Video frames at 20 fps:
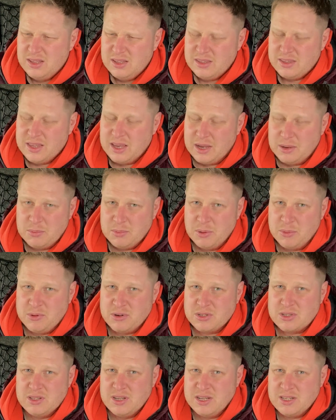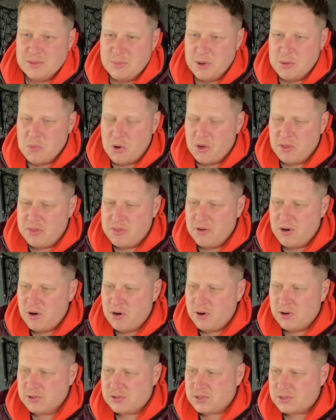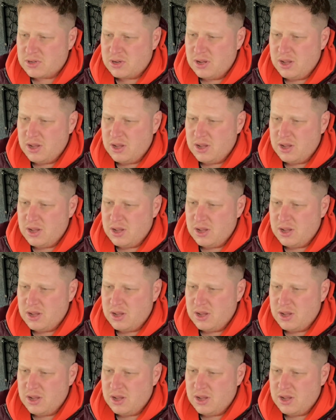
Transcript: yeah, maybe just needs a bit more thought.